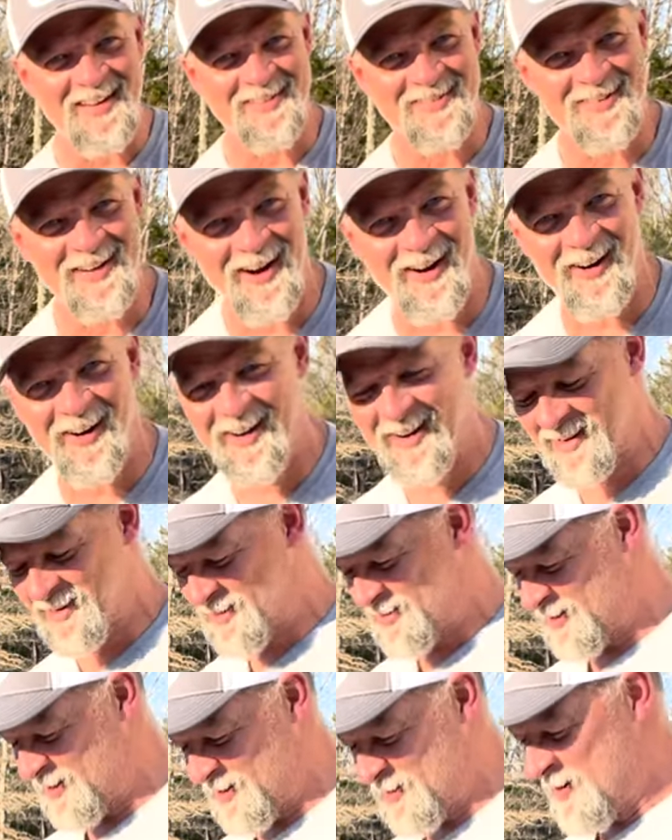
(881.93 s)
It's gone.
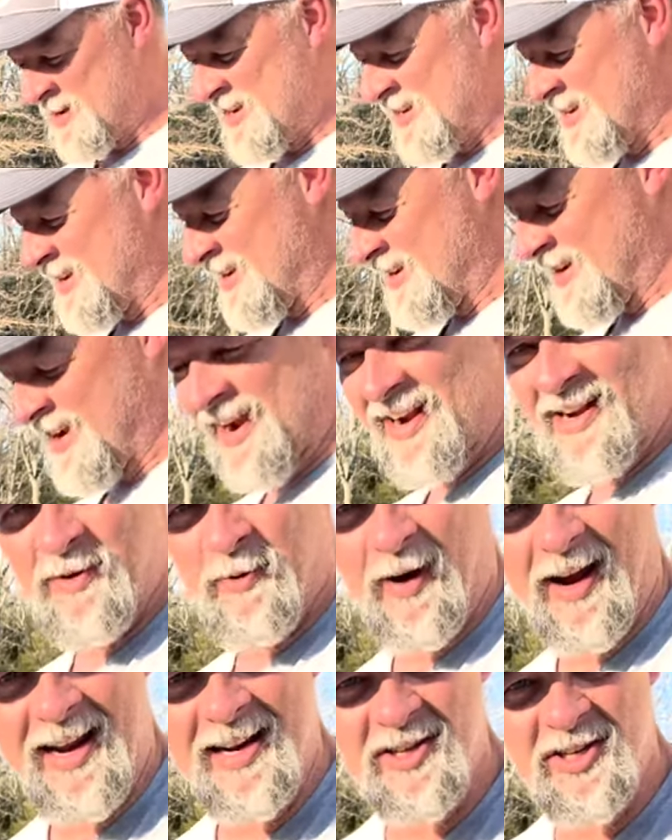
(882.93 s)
So
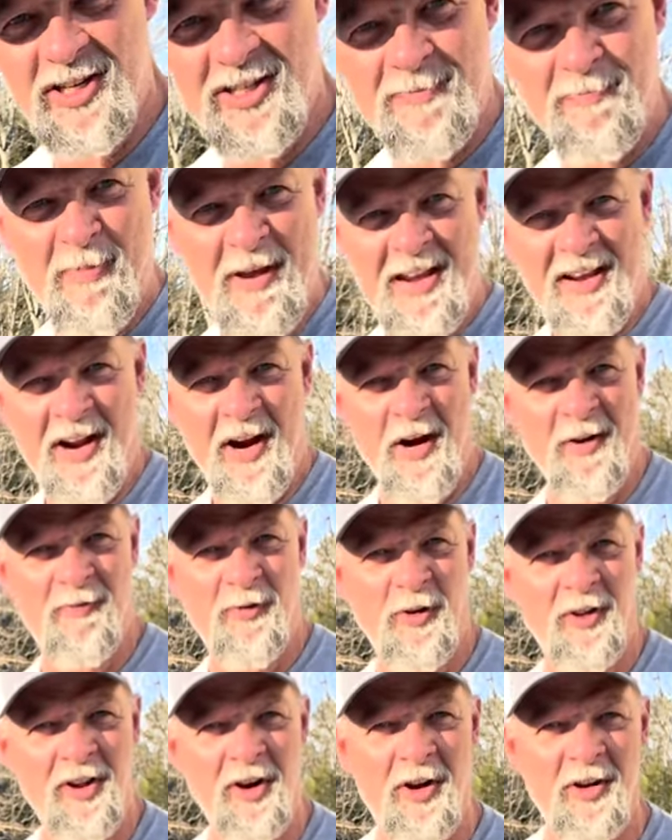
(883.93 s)
Anyway, just be
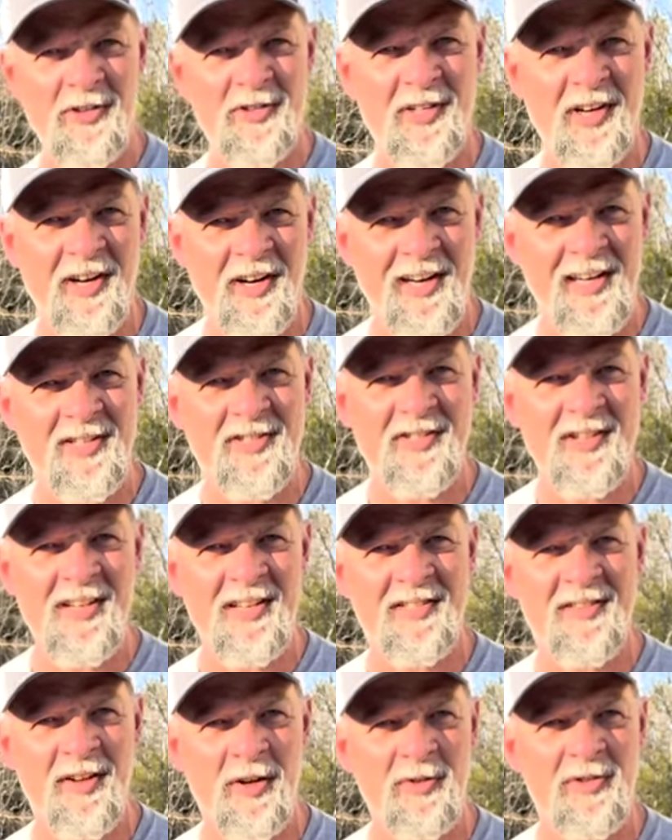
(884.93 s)
careful. In all
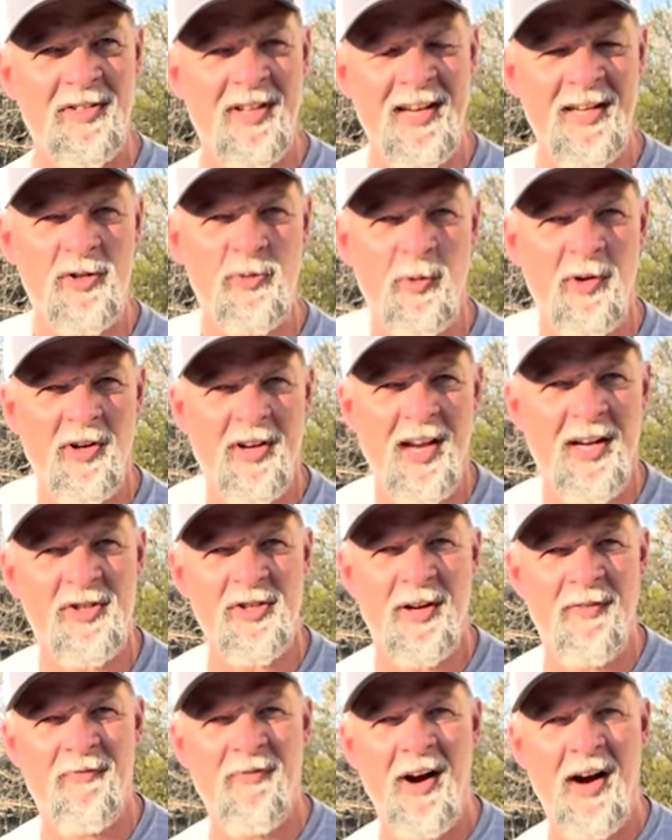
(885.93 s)
seriousness, those things will catch
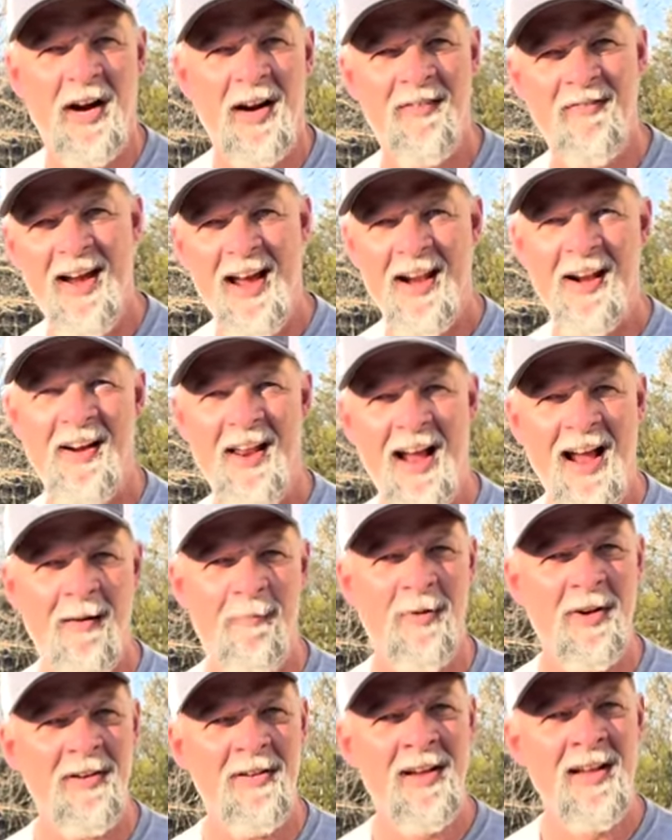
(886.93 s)
on fire. I've had it
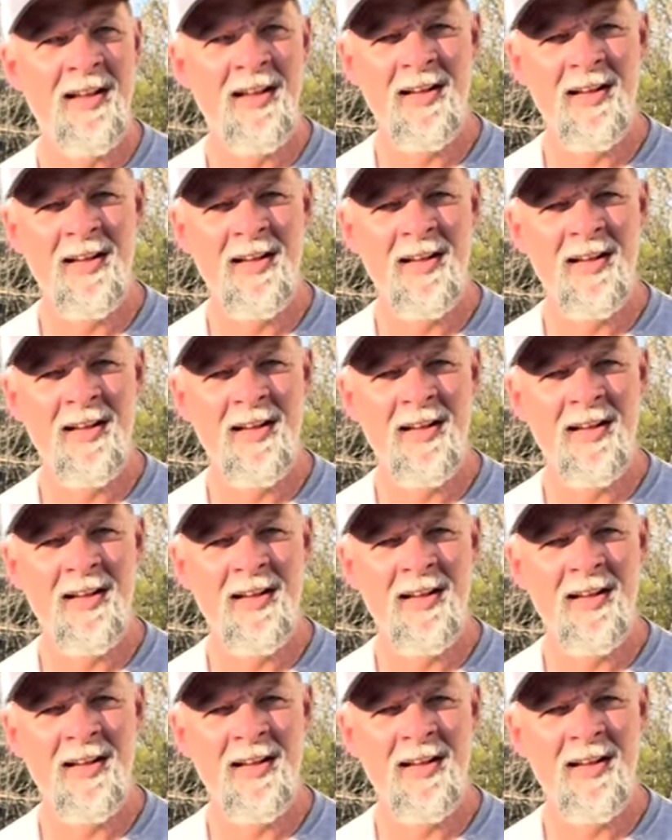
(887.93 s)
happen.